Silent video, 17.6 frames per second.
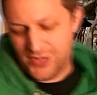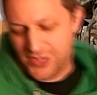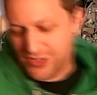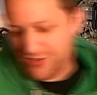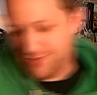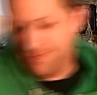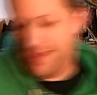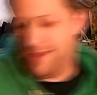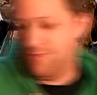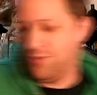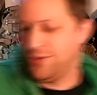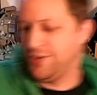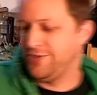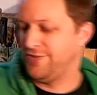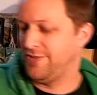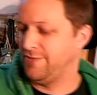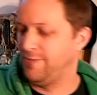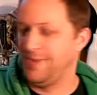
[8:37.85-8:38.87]
the
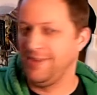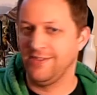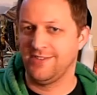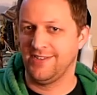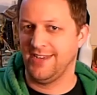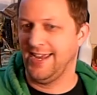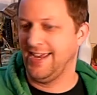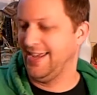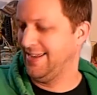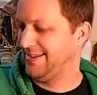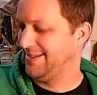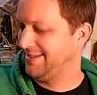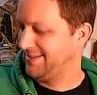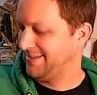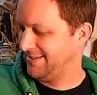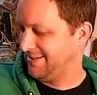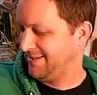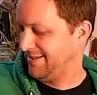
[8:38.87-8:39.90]
speedballers have been saying
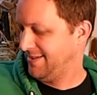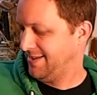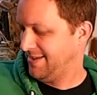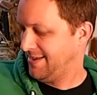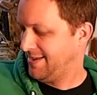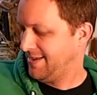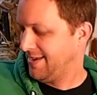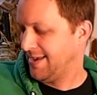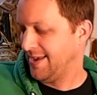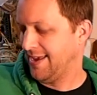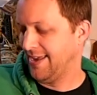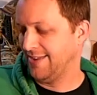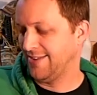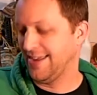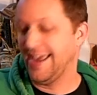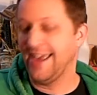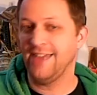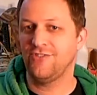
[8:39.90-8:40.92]
is
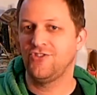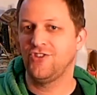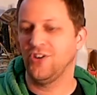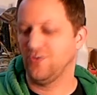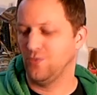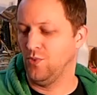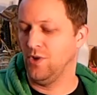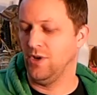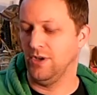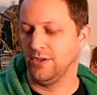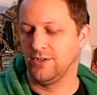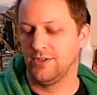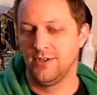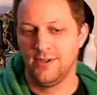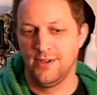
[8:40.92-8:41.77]
it just works.